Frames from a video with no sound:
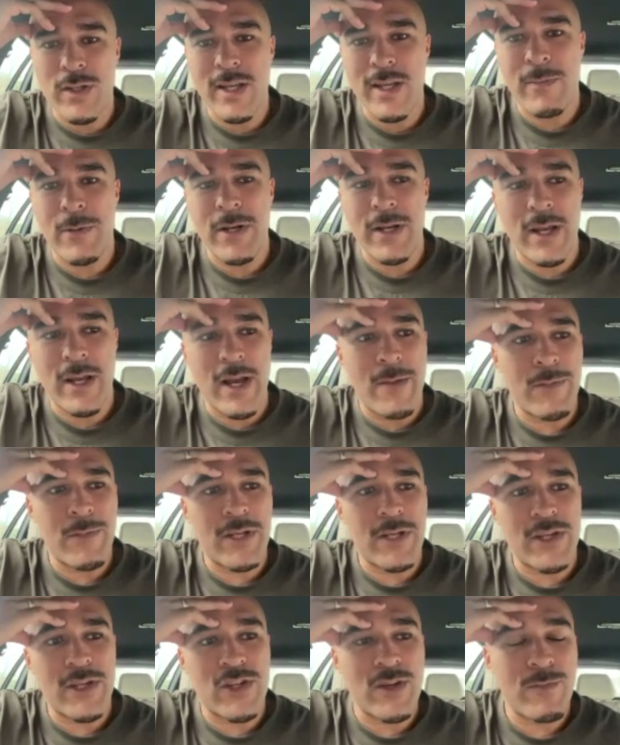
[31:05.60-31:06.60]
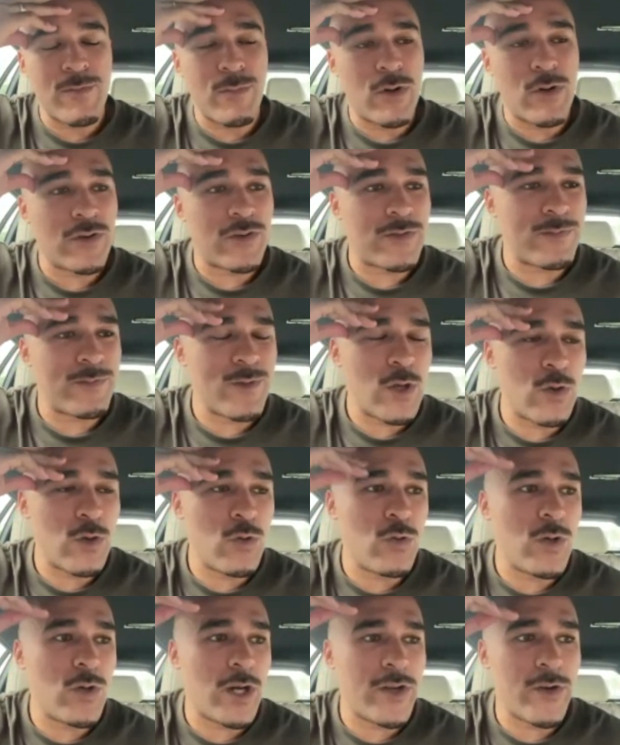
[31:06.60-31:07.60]
deep in the competition, but
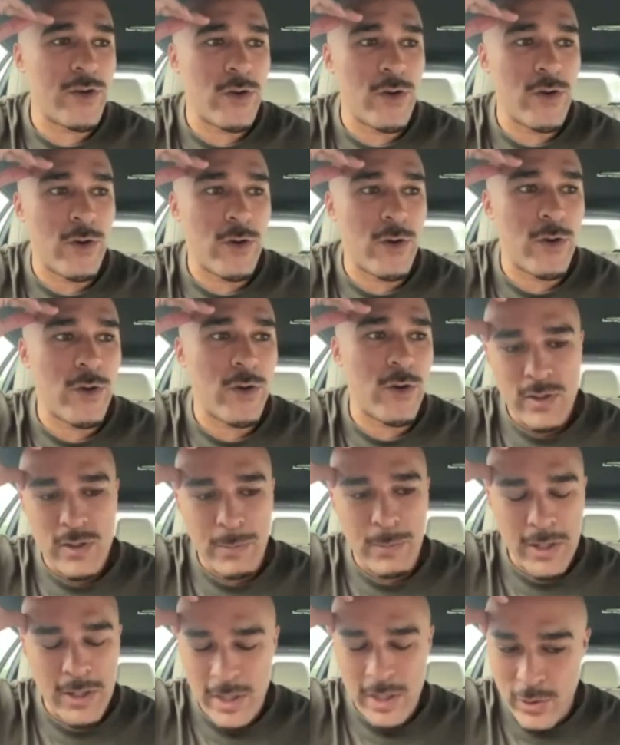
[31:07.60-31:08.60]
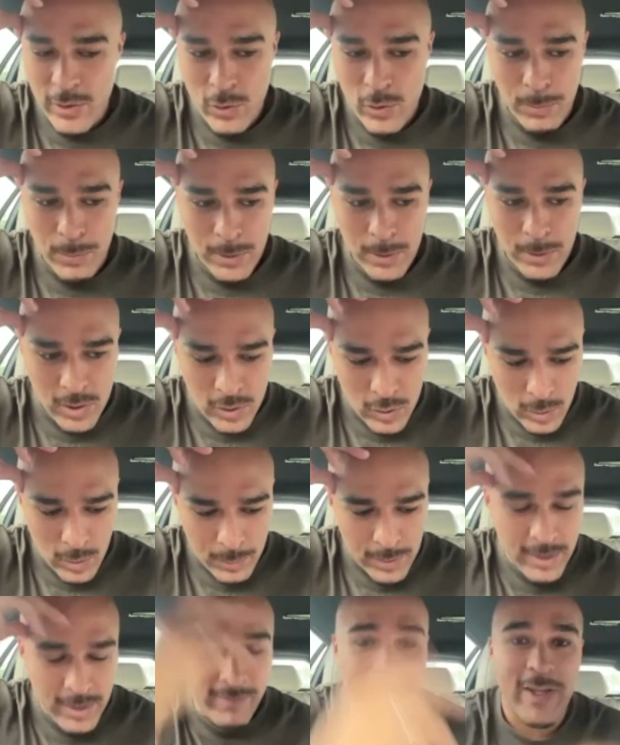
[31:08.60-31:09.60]
who, I don't know, depending on who pitches
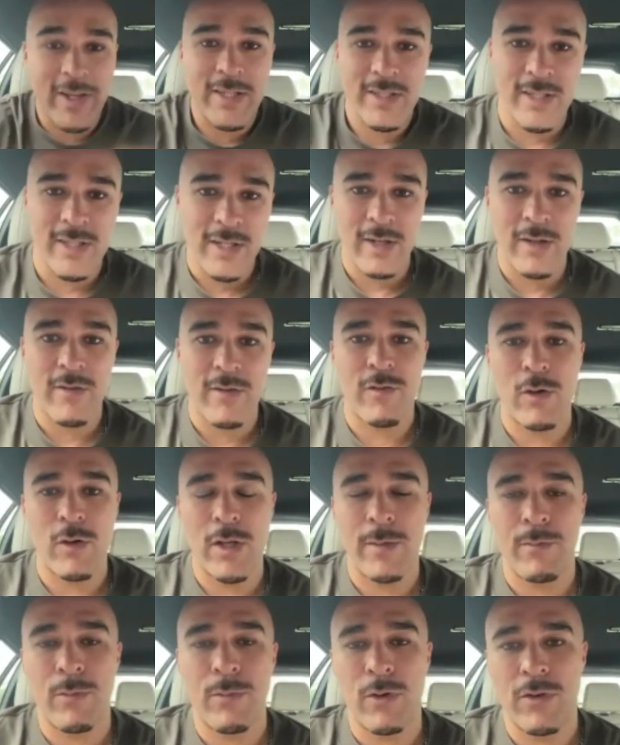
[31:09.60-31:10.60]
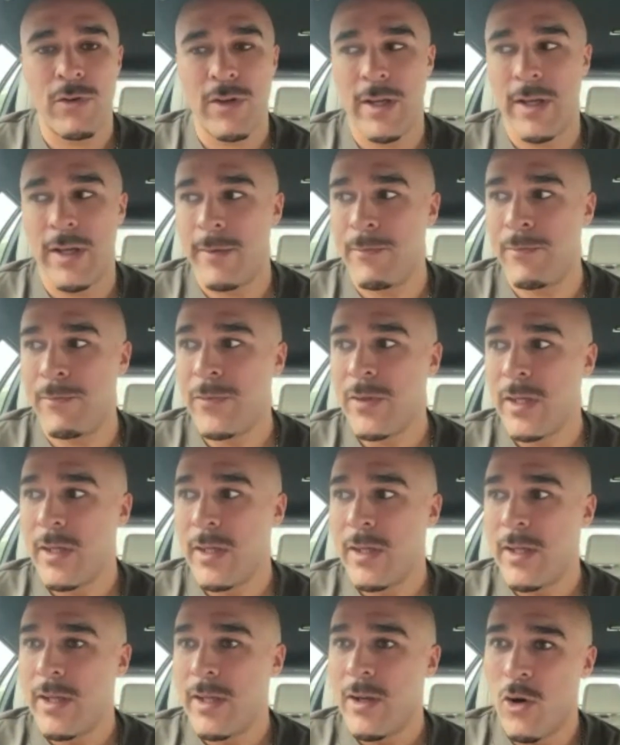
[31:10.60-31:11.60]
up and invests in it fully. But
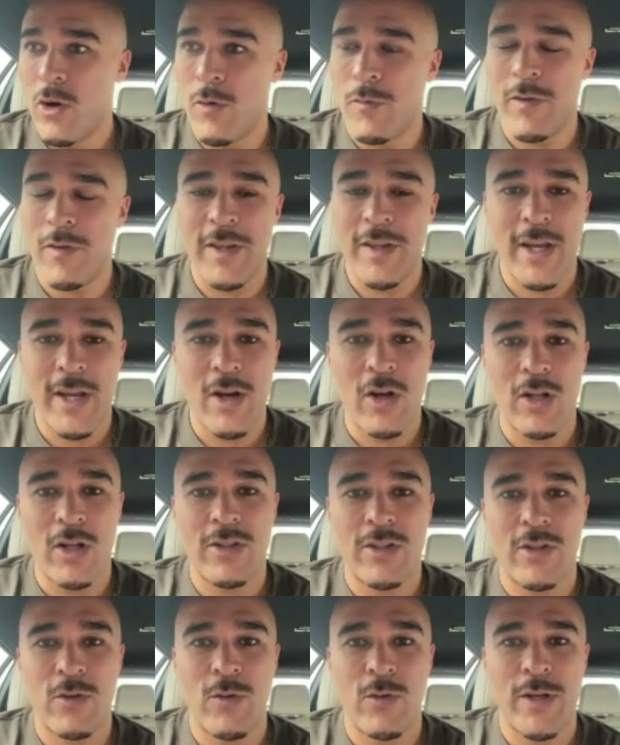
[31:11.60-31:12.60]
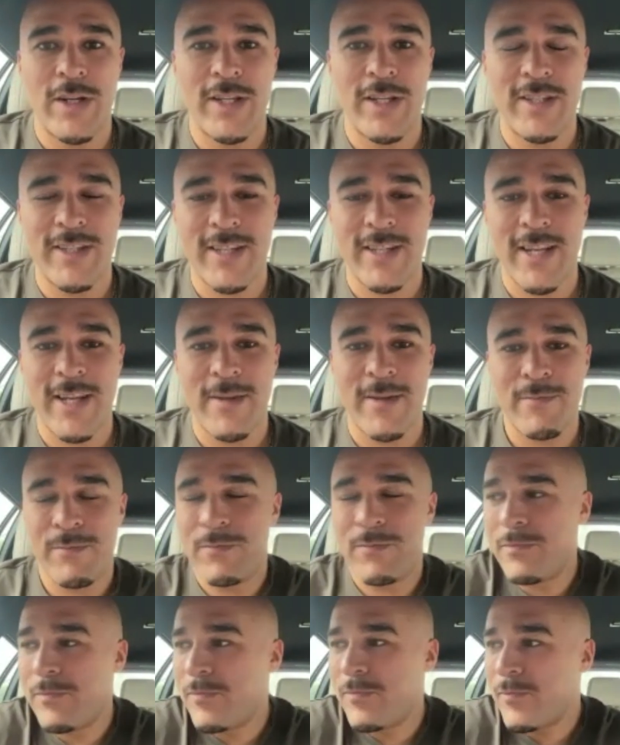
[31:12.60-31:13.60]
hopefully they all do, and it's
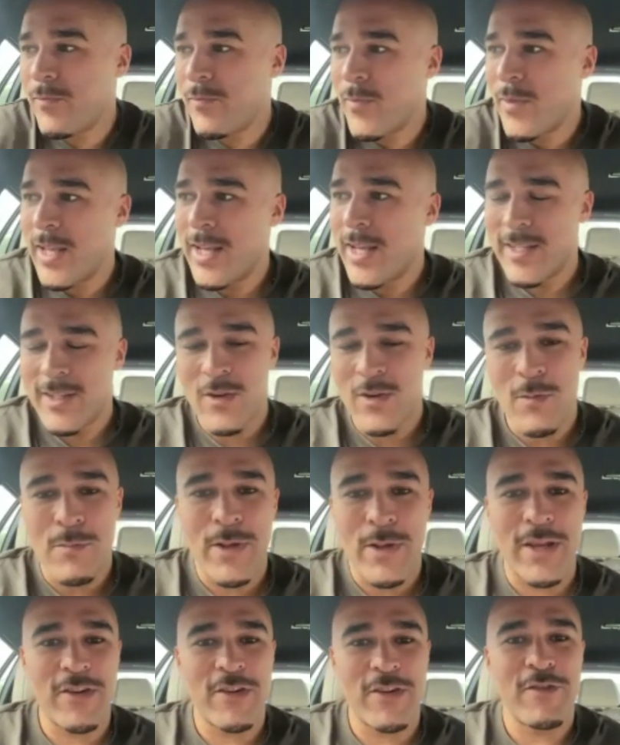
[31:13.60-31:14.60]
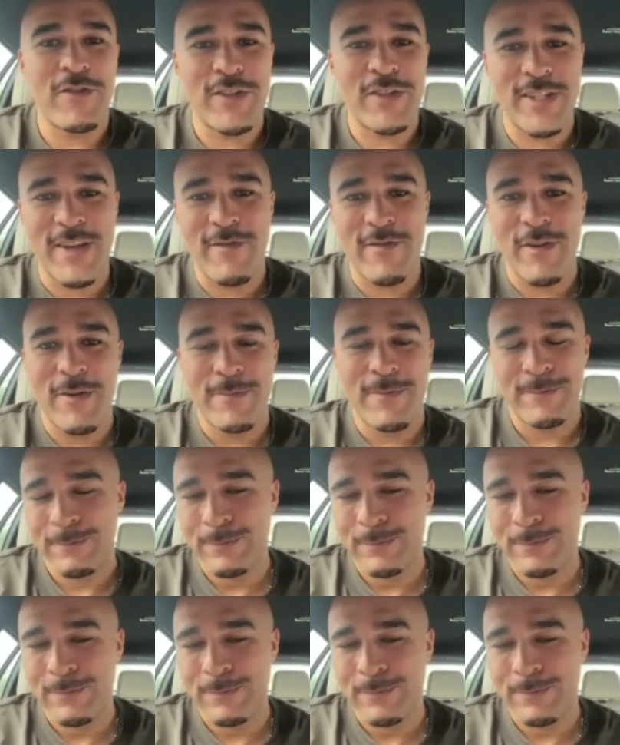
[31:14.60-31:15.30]
as competitive as ever.